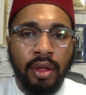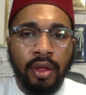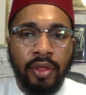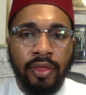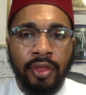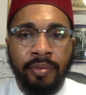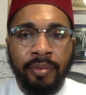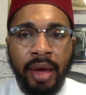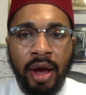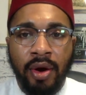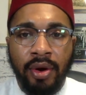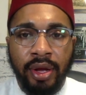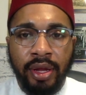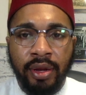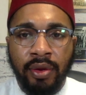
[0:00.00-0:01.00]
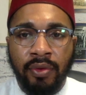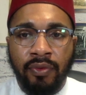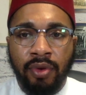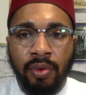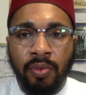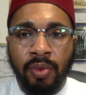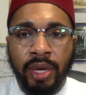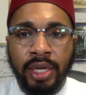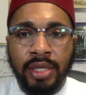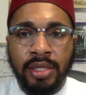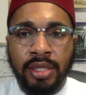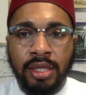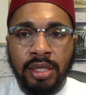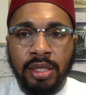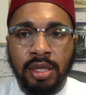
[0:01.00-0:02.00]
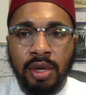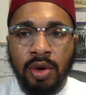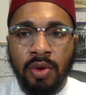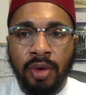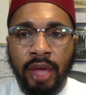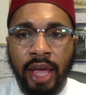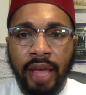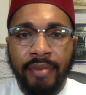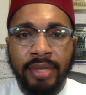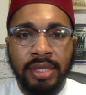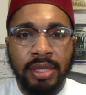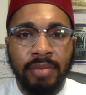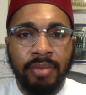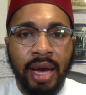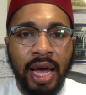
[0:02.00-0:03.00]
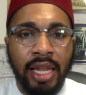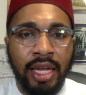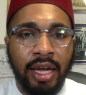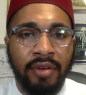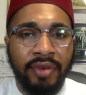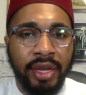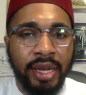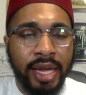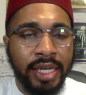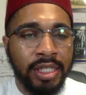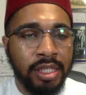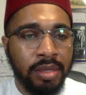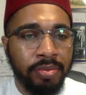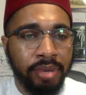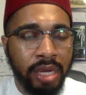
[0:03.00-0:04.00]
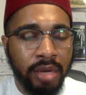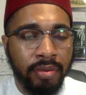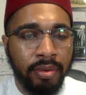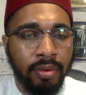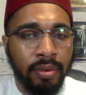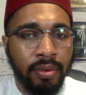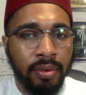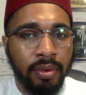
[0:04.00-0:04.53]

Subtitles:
the mountain from whence the stone came is symbolic of a nation of people.